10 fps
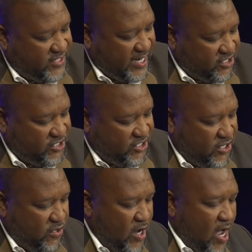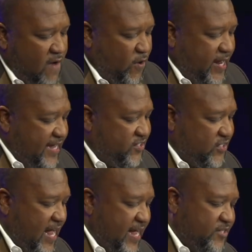6:2, for he
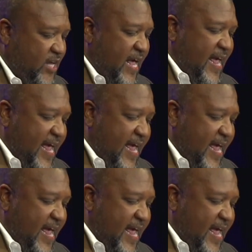says,